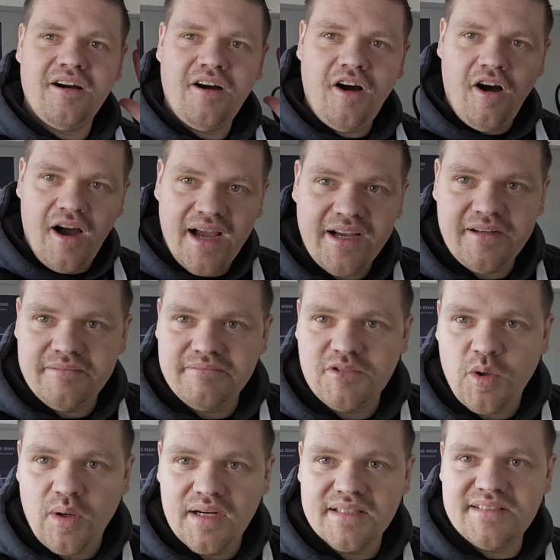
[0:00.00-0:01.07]
high
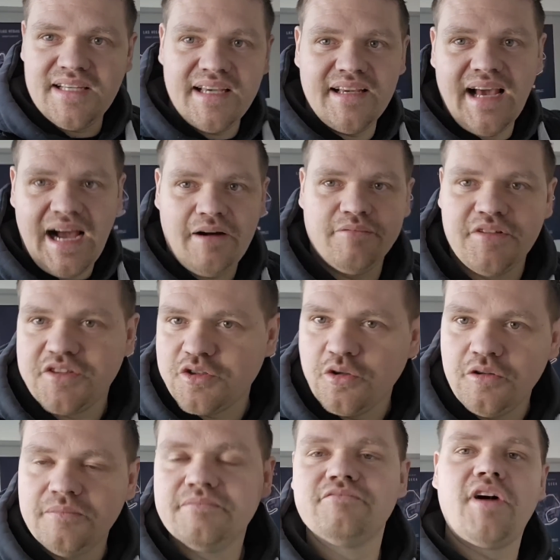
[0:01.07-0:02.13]
quality, out the
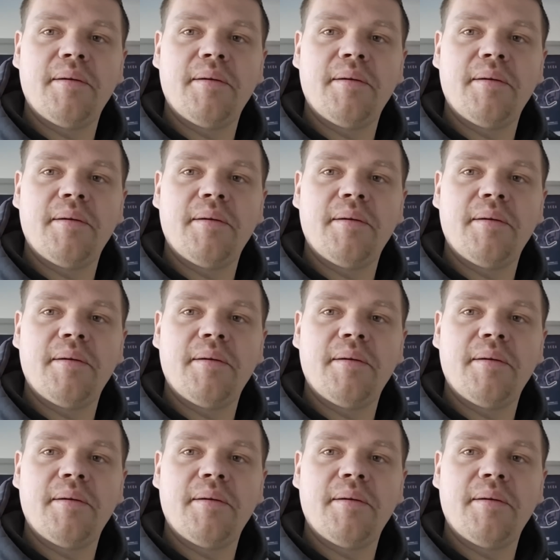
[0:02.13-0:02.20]
door.